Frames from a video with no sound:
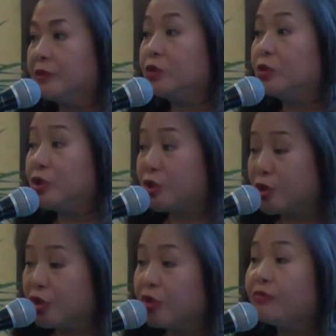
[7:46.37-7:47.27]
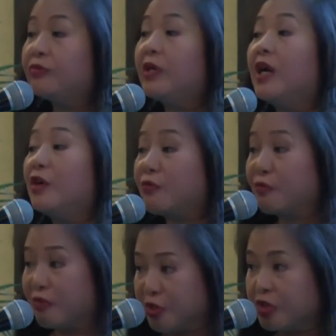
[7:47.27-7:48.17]
To serve
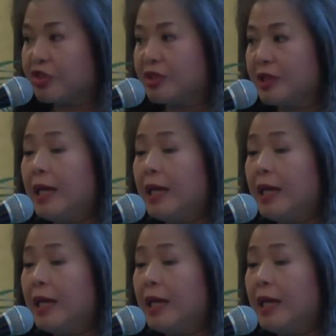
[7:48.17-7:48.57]
first.